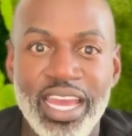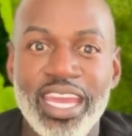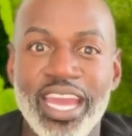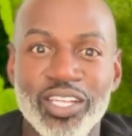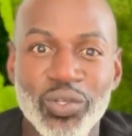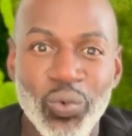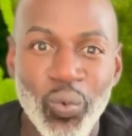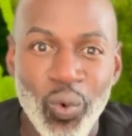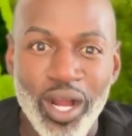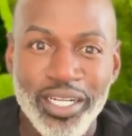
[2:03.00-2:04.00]
can do
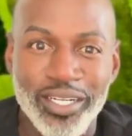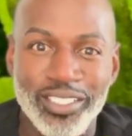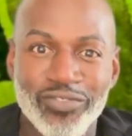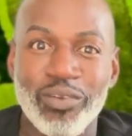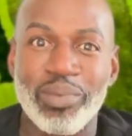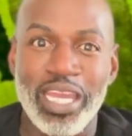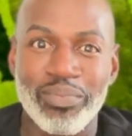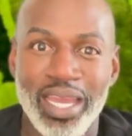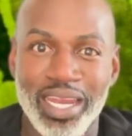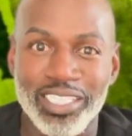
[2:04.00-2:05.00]
wonders for pain
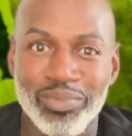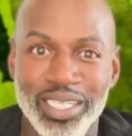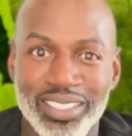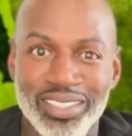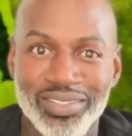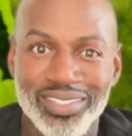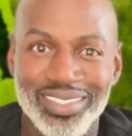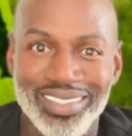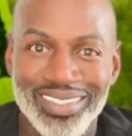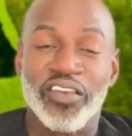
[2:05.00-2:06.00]
management.
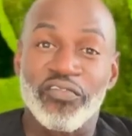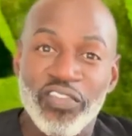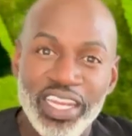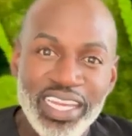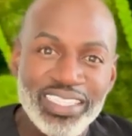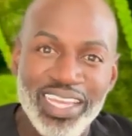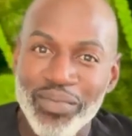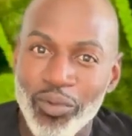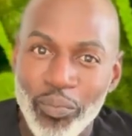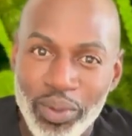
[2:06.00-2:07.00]
Fitness and
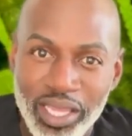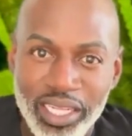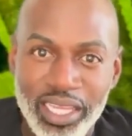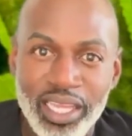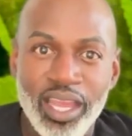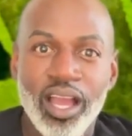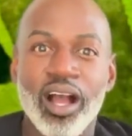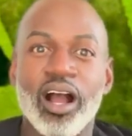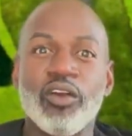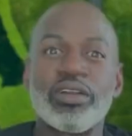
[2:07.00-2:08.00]
mobility are